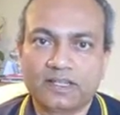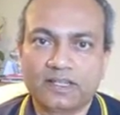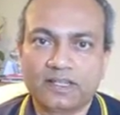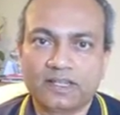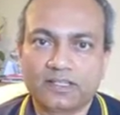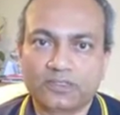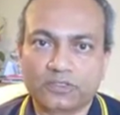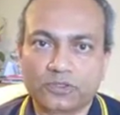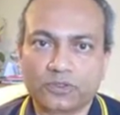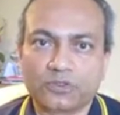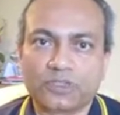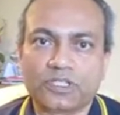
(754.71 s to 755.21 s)

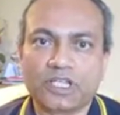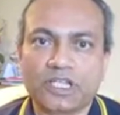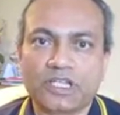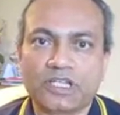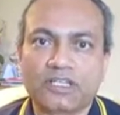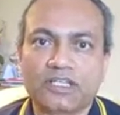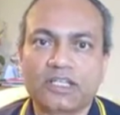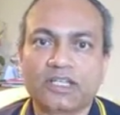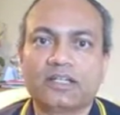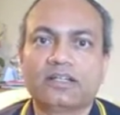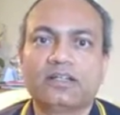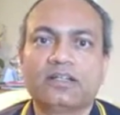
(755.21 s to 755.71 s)

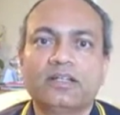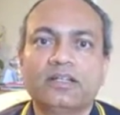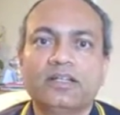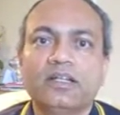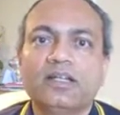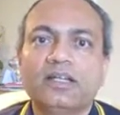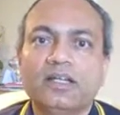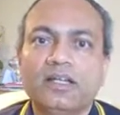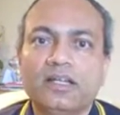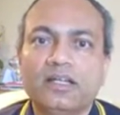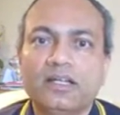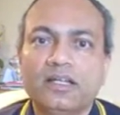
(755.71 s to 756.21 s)
associated
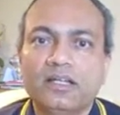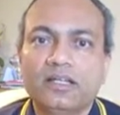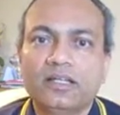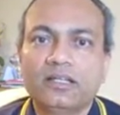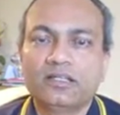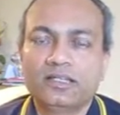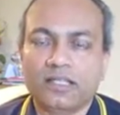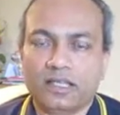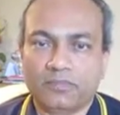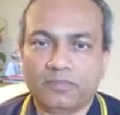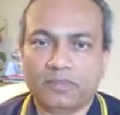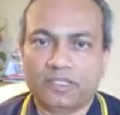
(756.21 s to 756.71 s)

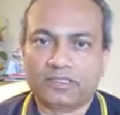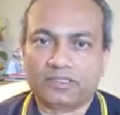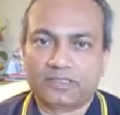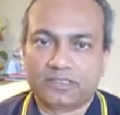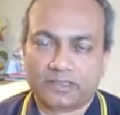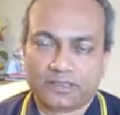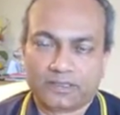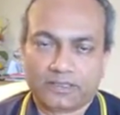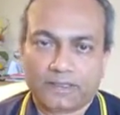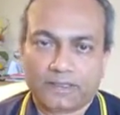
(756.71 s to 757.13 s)
tables.